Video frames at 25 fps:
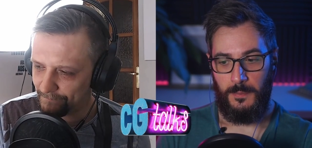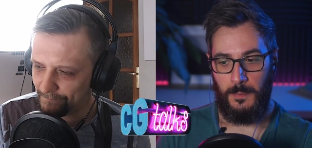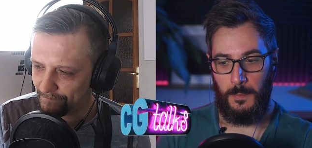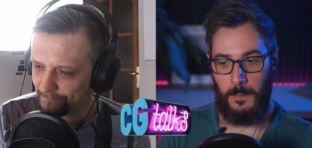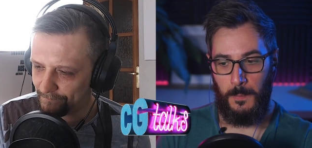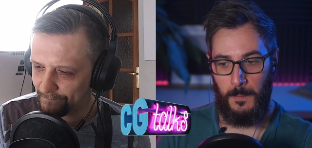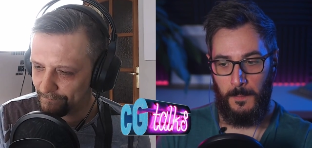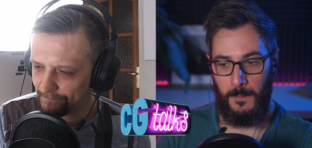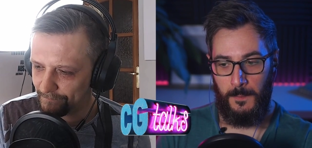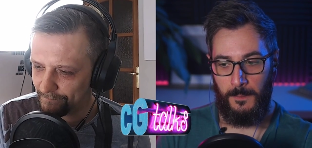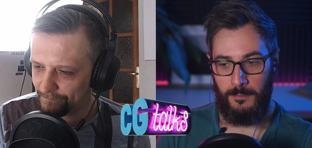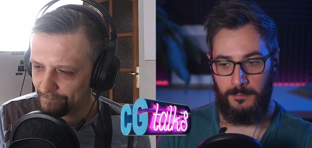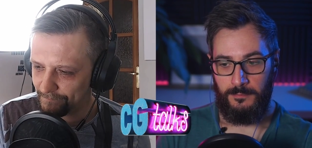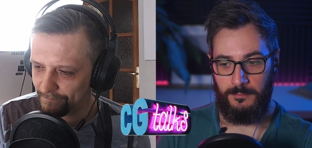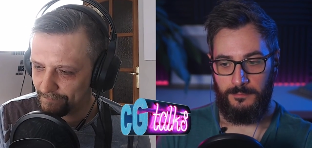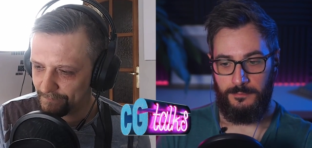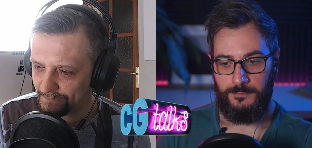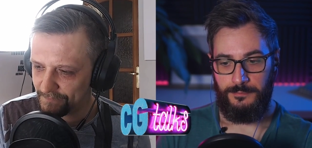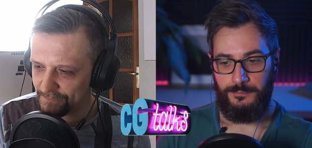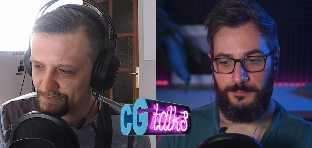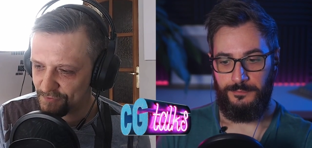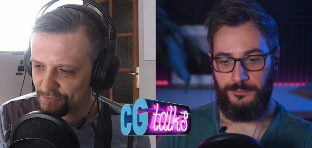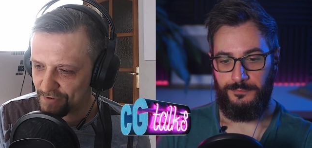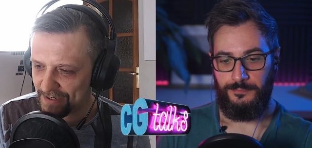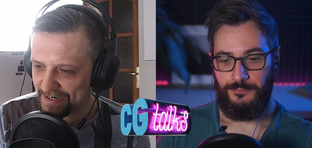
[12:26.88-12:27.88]
Speaker 1: mm,
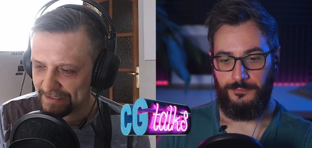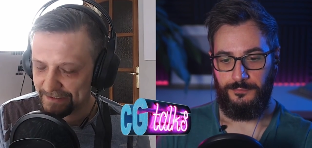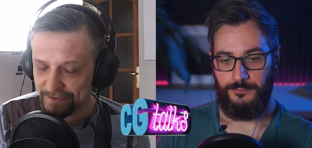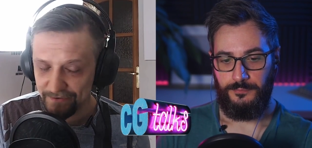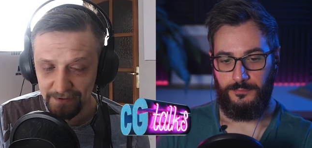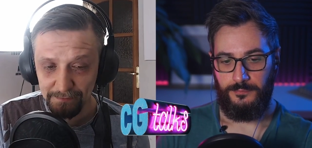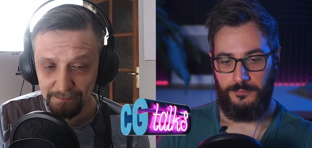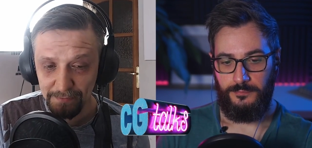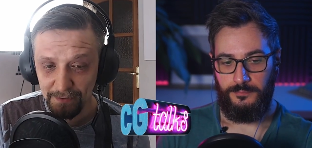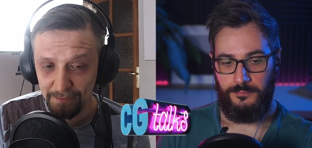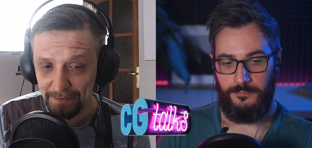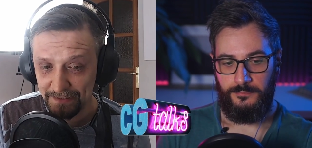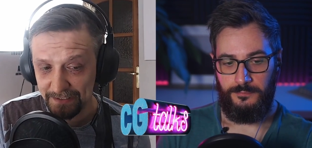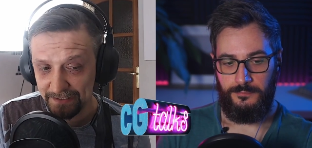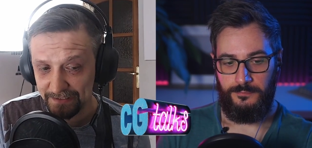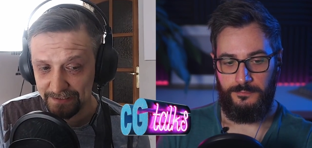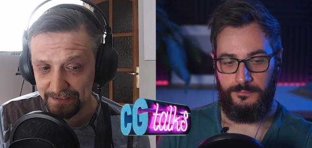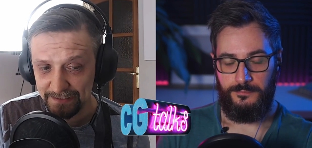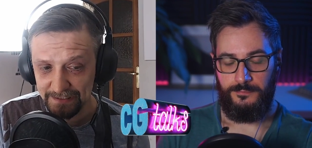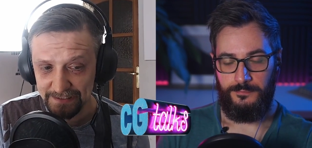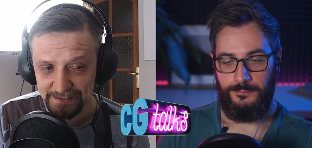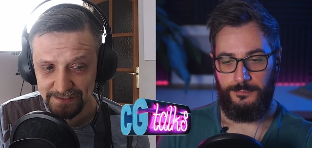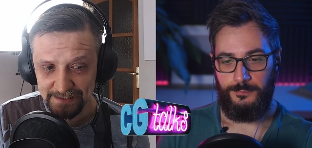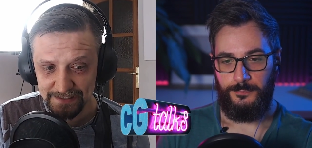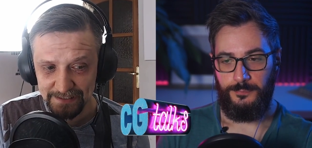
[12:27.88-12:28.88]
trying to implement at
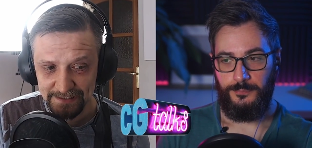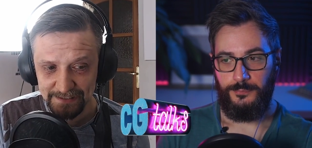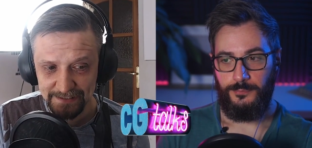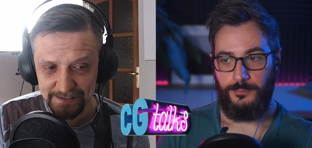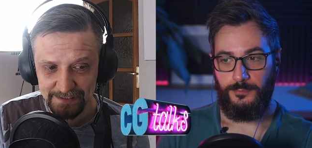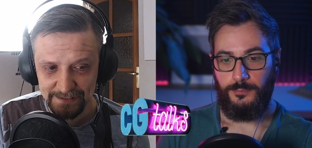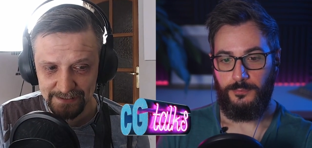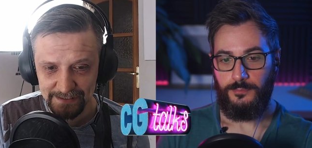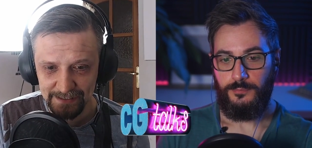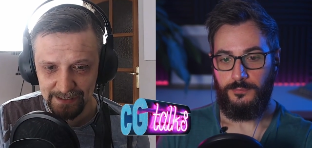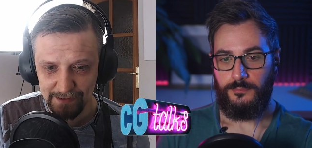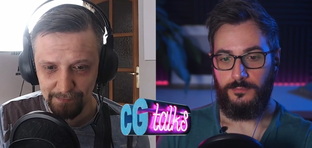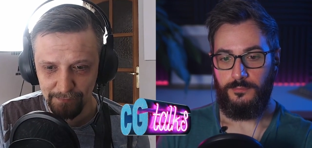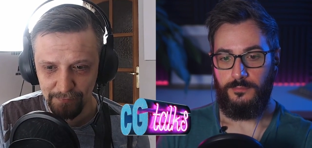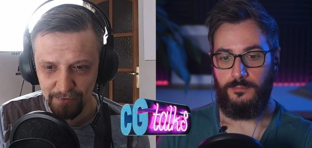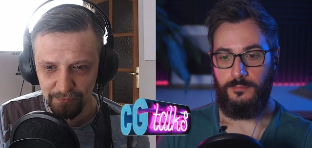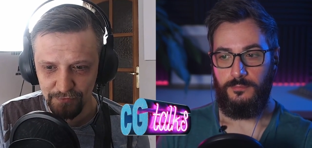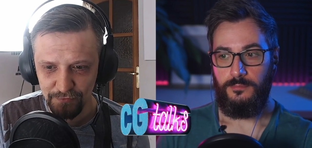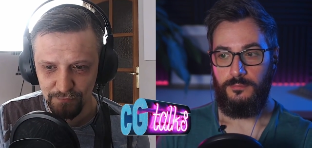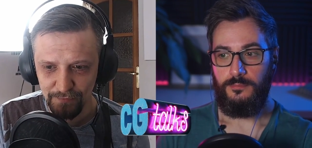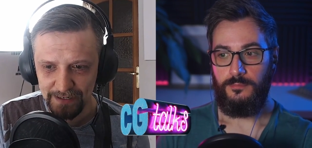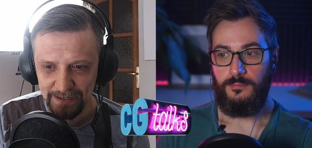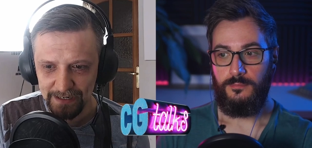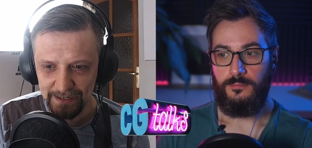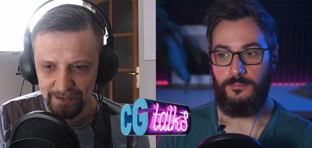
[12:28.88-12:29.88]
least this uh,
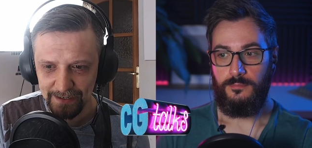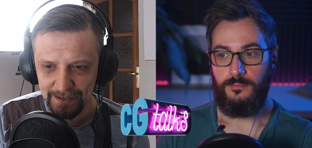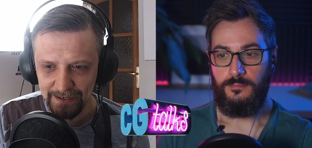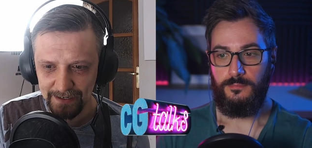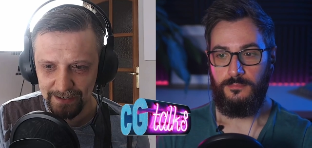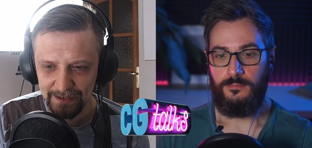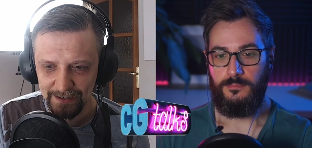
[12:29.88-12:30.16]
approach when I,